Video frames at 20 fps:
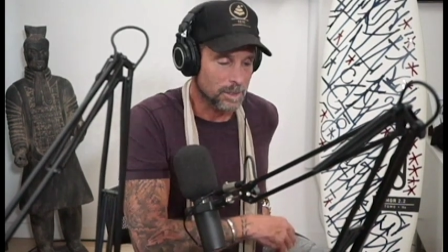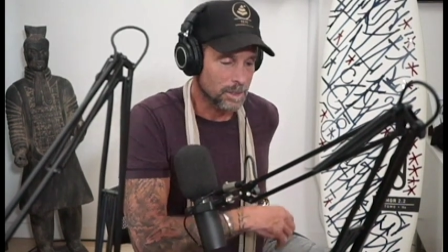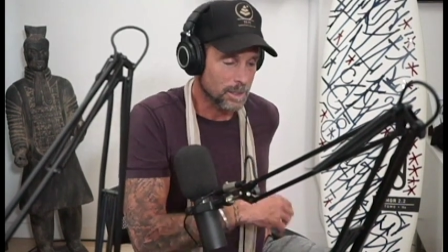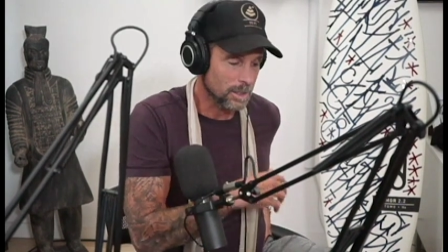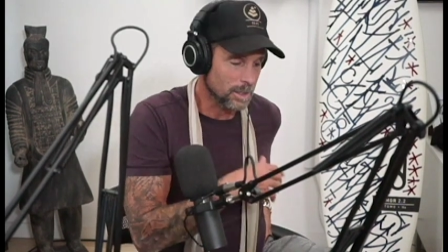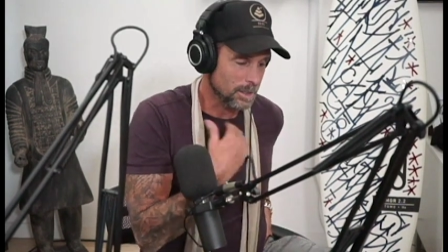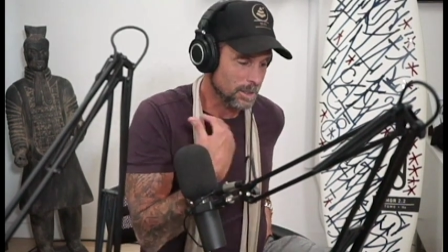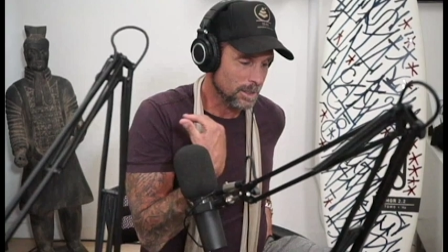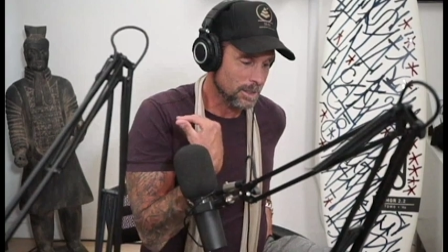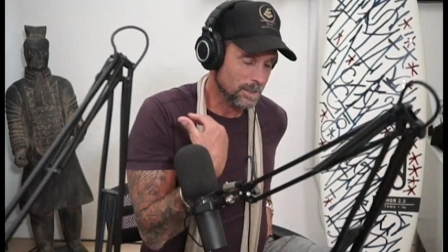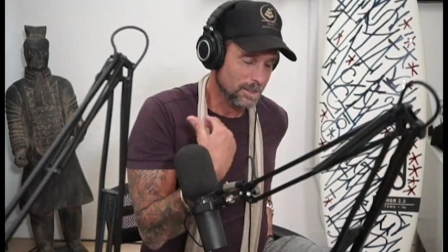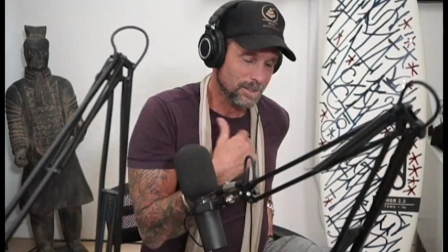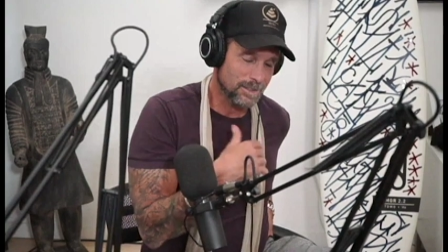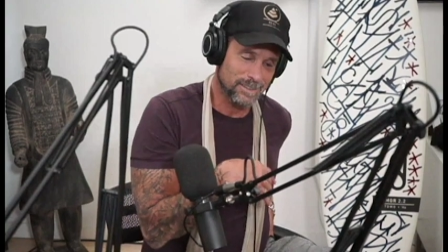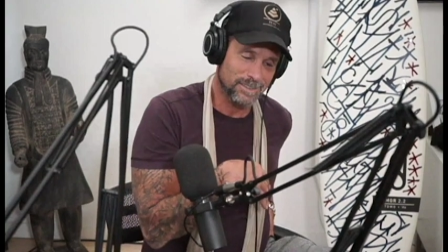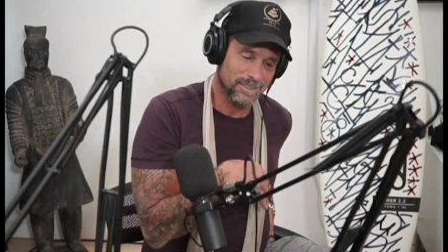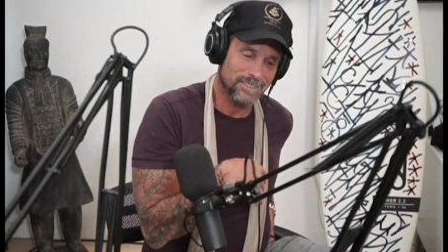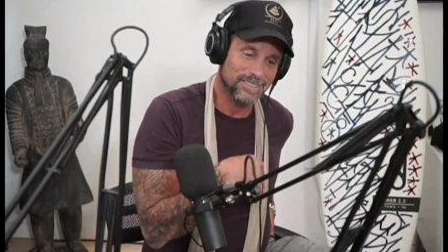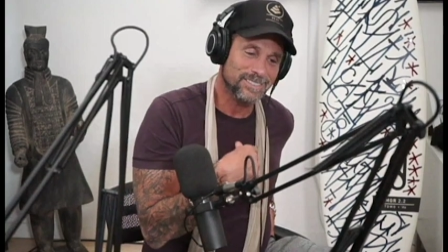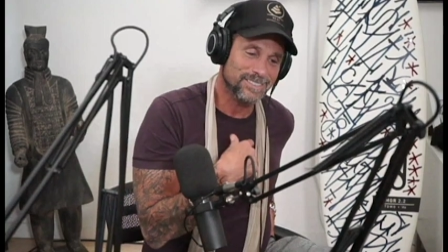to help.
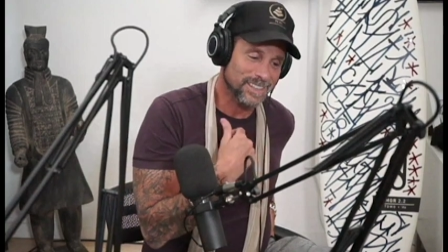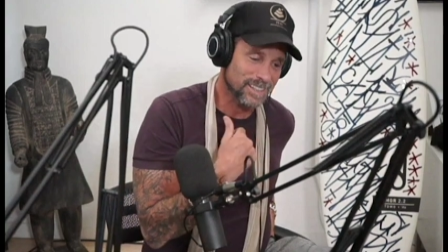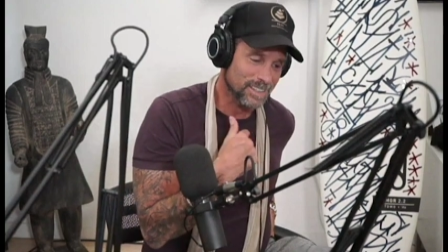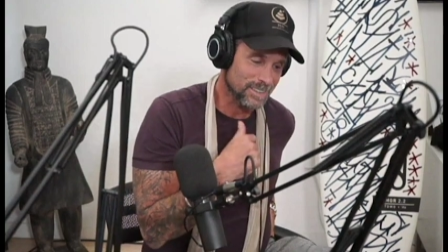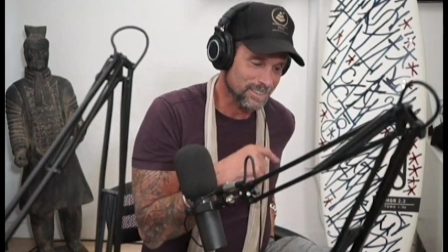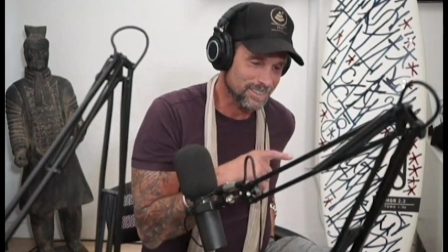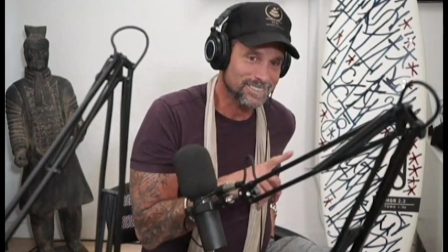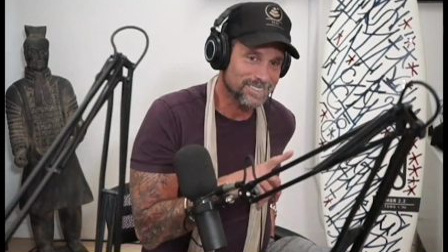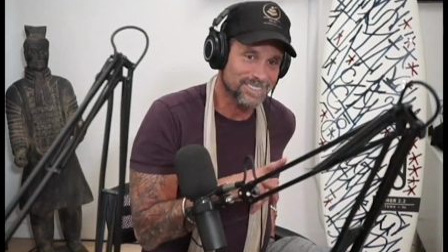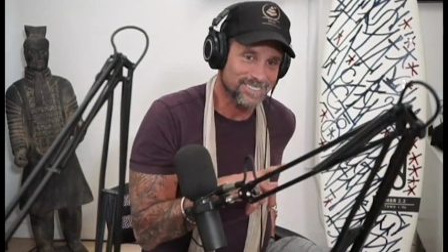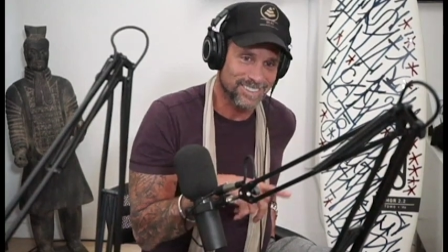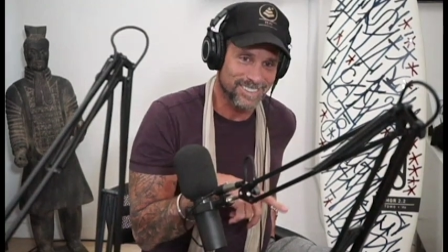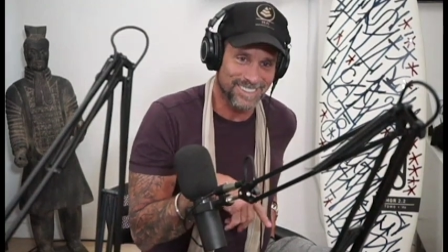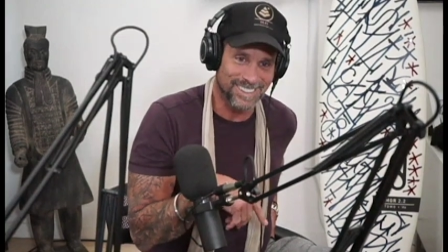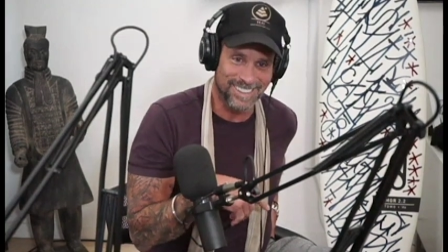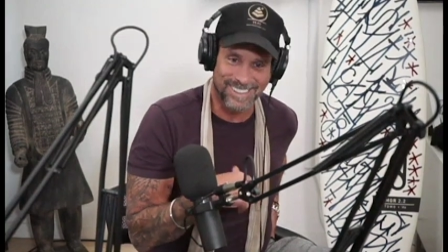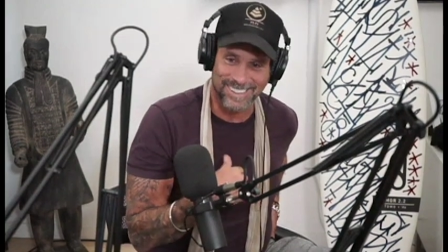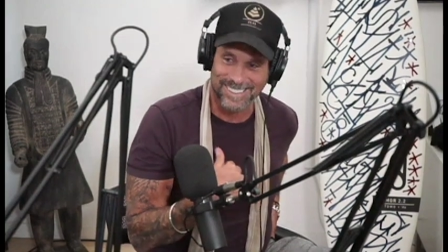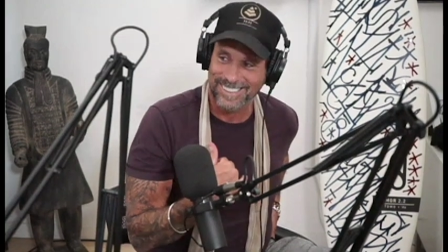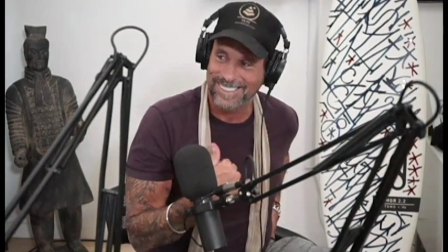Did, didn't I?
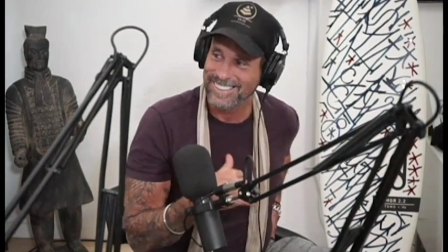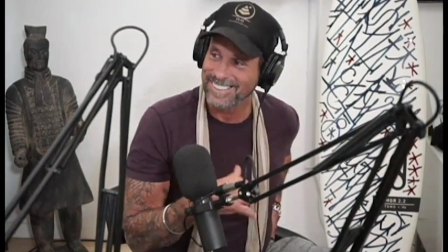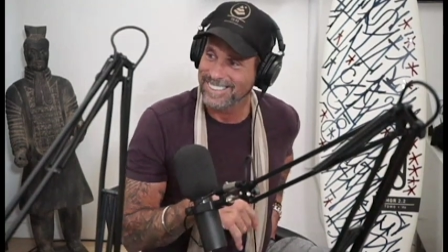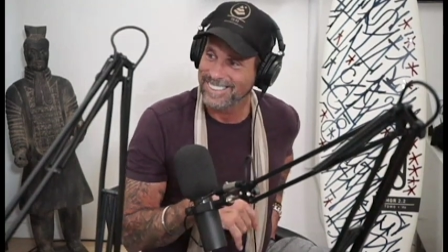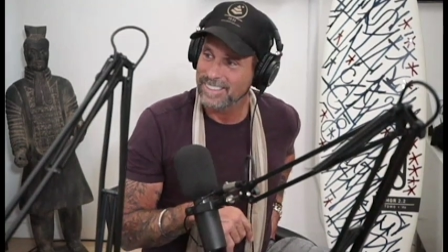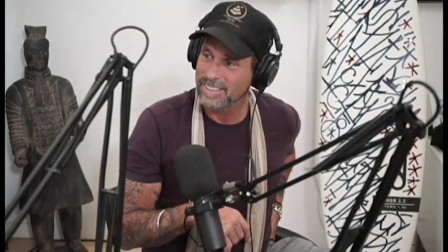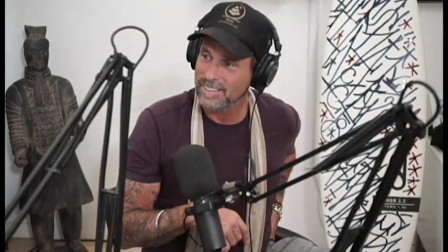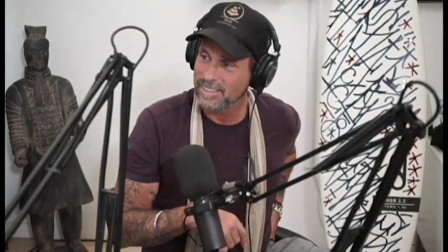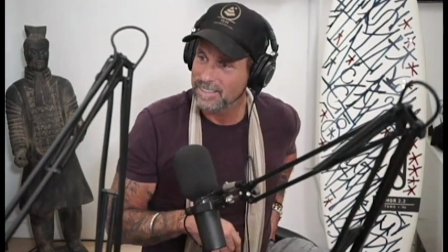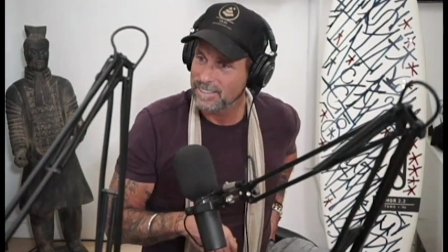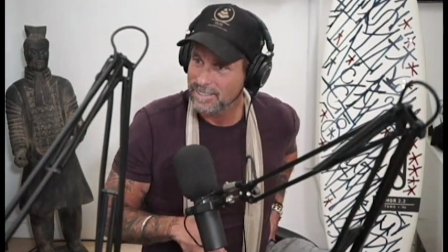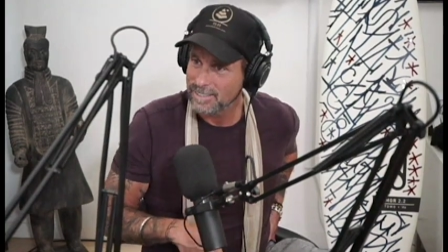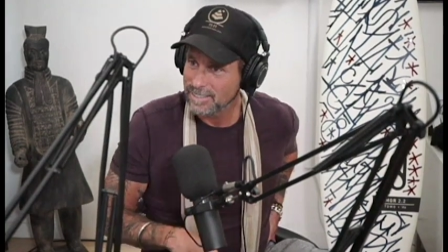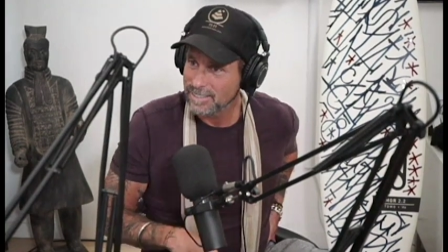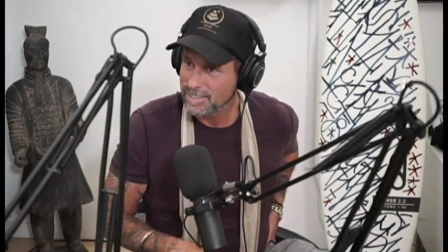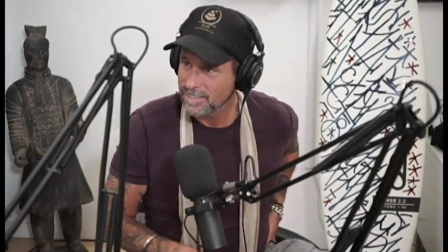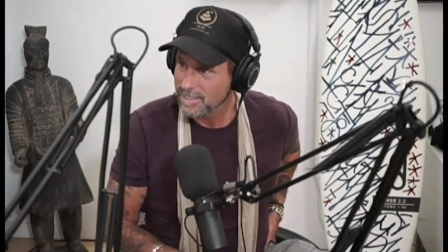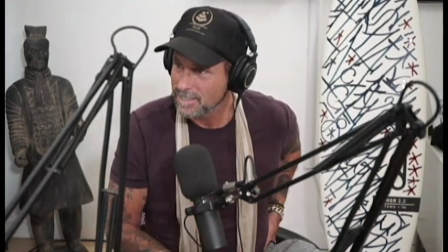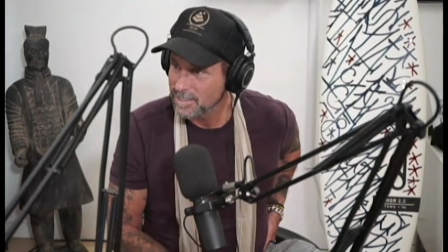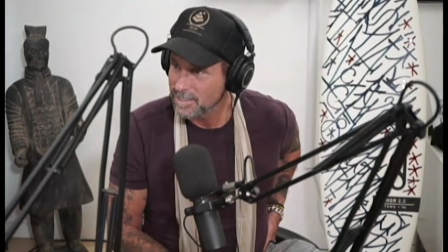Didn't I? Uh,
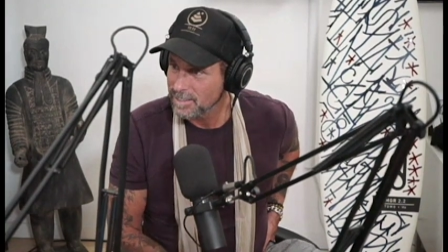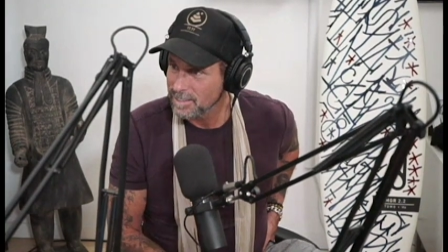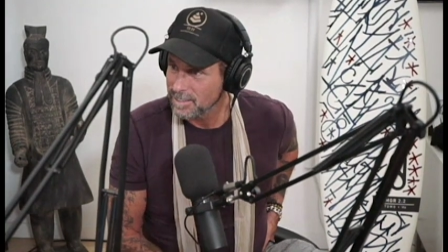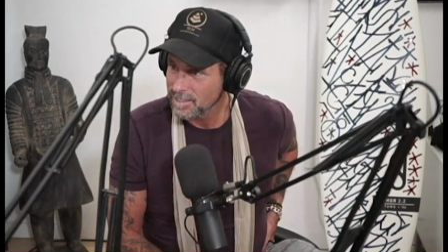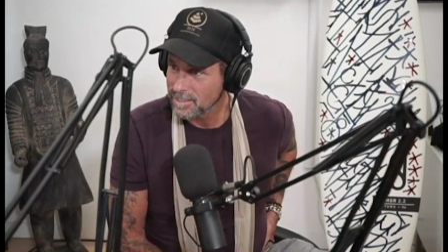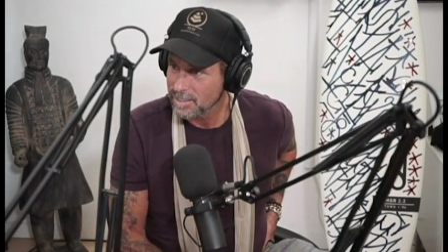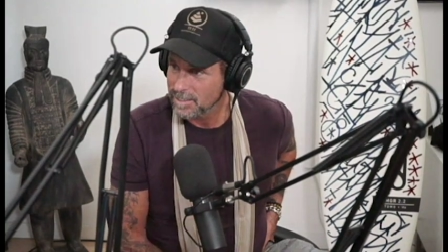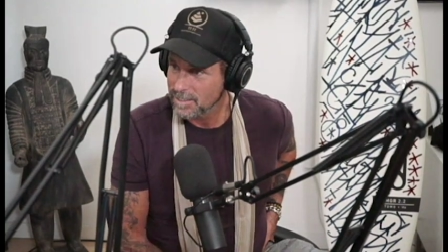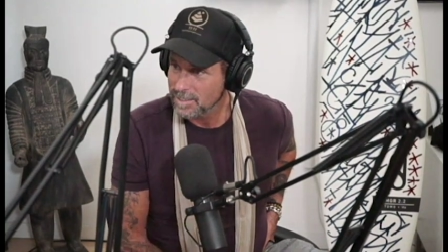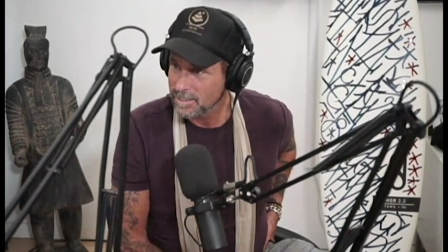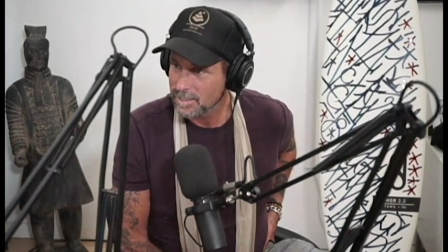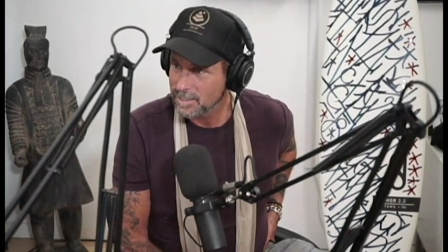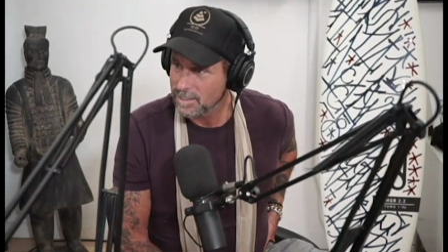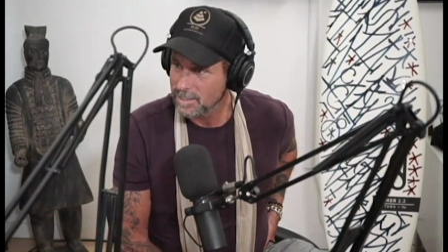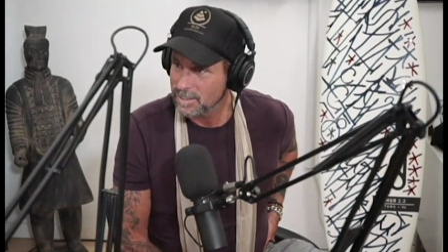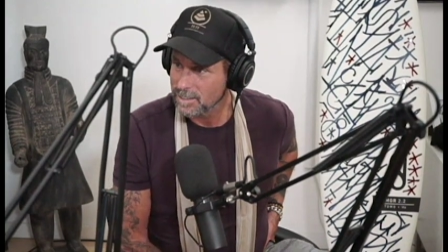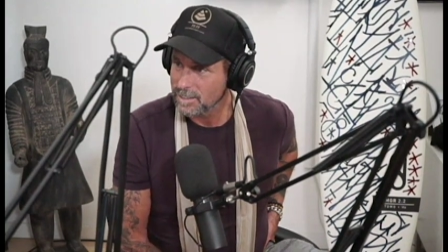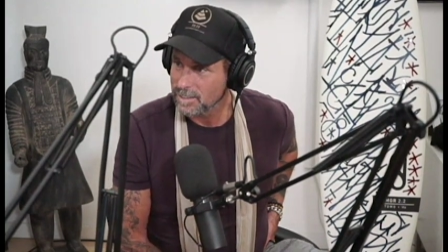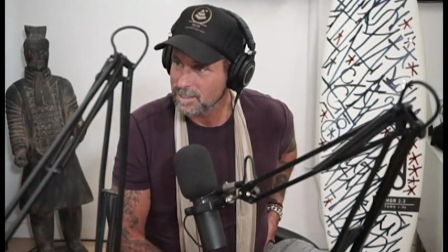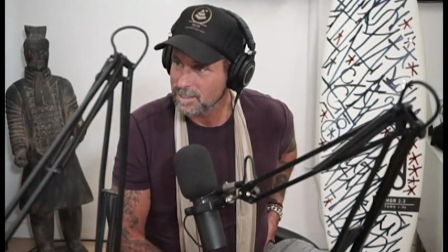didn't I hear you say
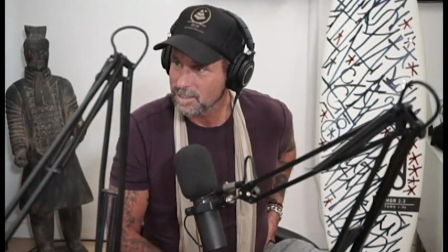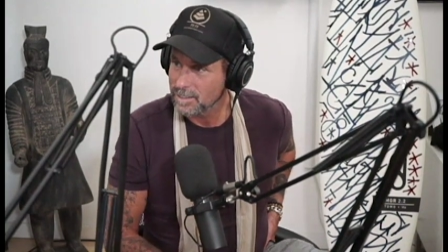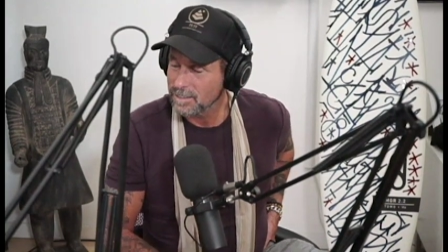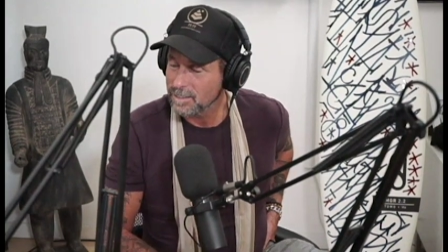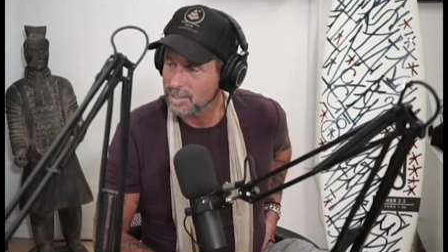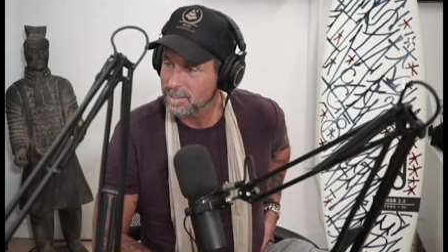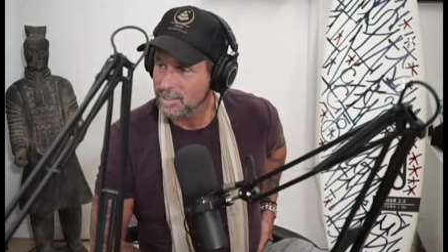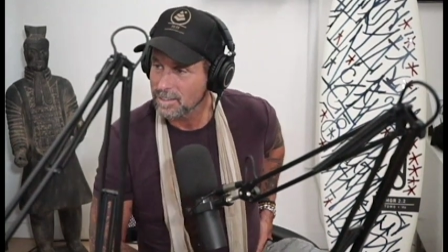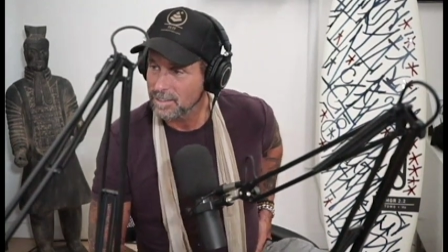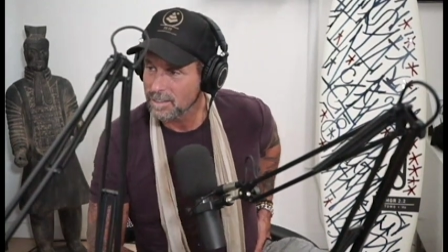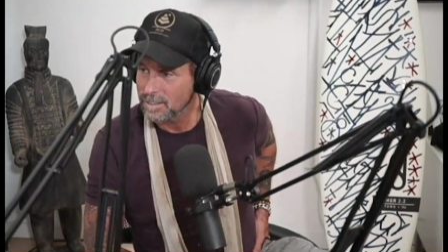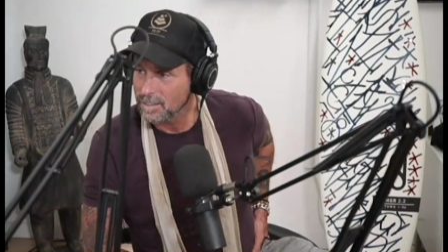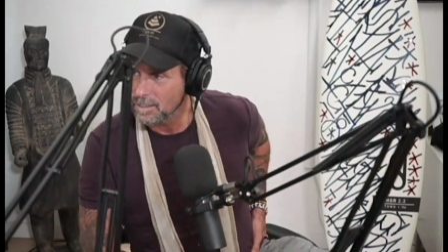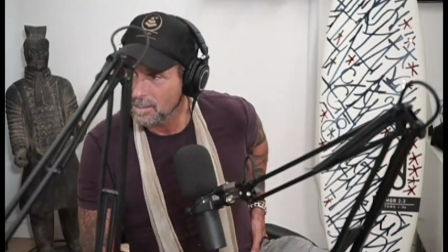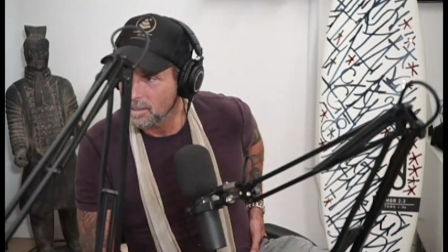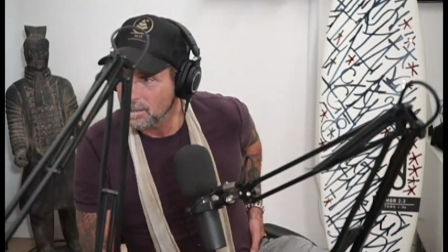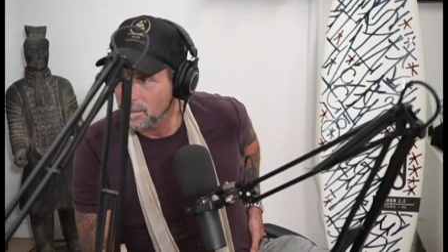the other day something about yoga